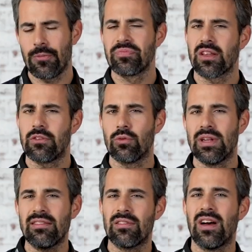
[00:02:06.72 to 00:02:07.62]
was
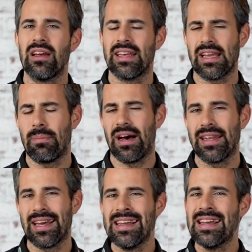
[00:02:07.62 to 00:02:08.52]
engineering director, so
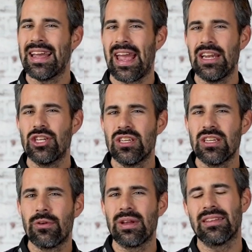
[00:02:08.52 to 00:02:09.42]
you could say
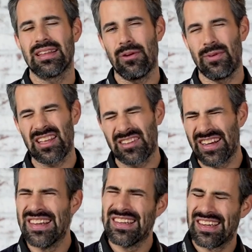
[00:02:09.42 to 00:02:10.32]
head of
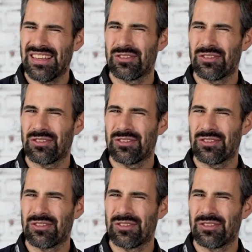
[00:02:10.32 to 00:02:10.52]
engineering.